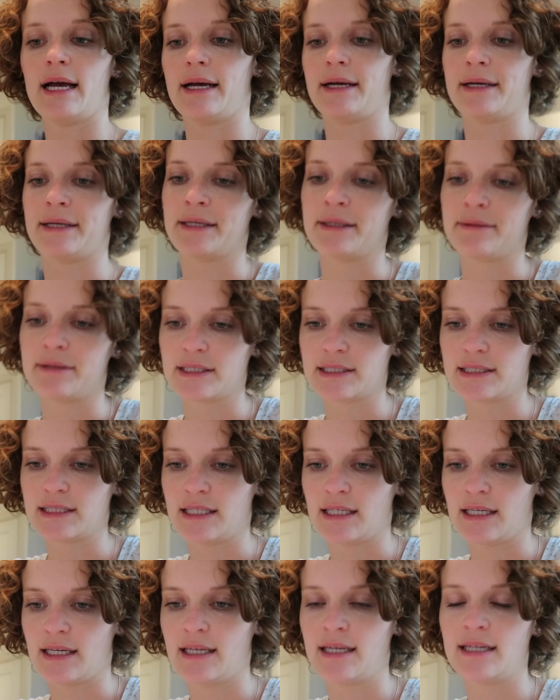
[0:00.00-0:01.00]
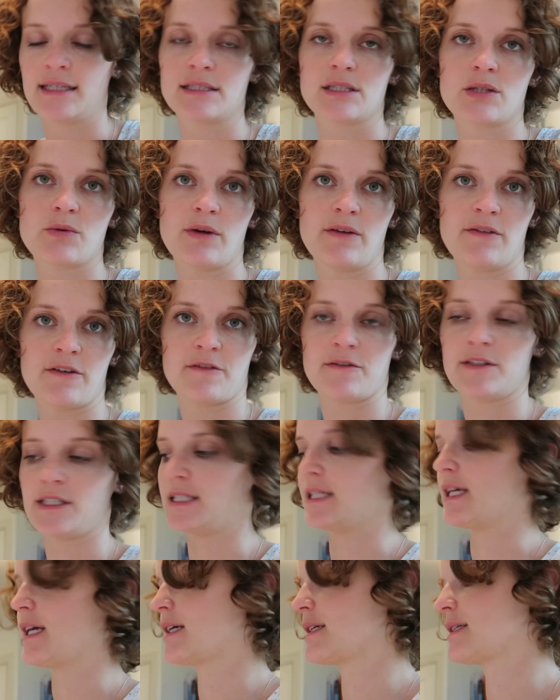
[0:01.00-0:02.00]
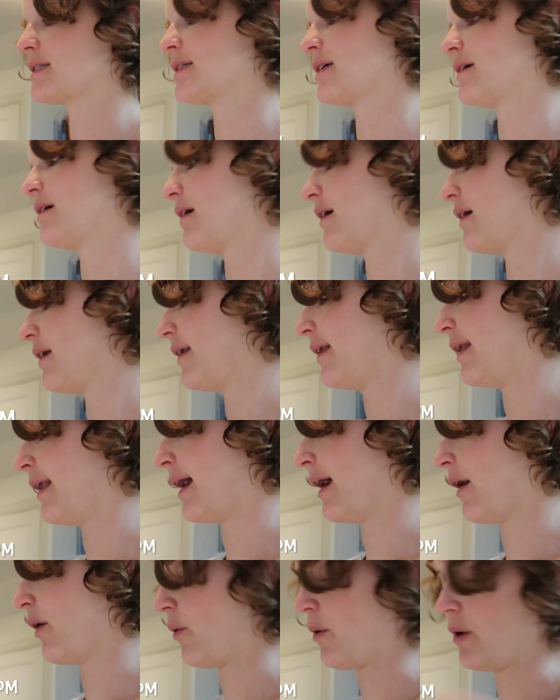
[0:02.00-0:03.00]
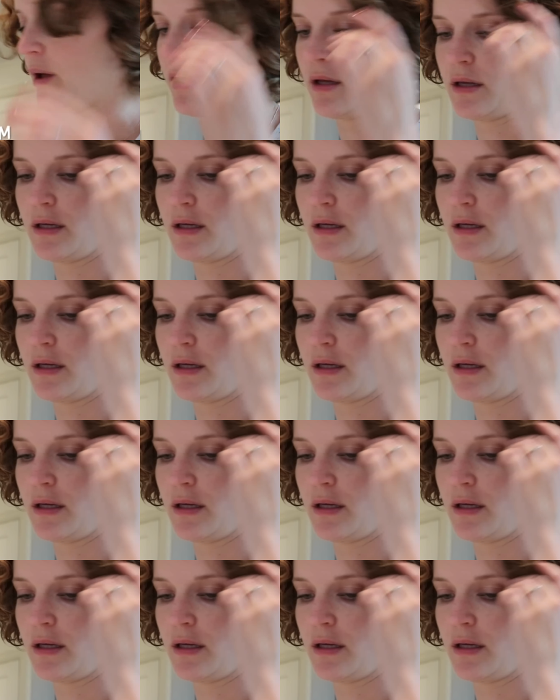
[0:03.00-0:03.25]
Let's see, it is 3:56 now.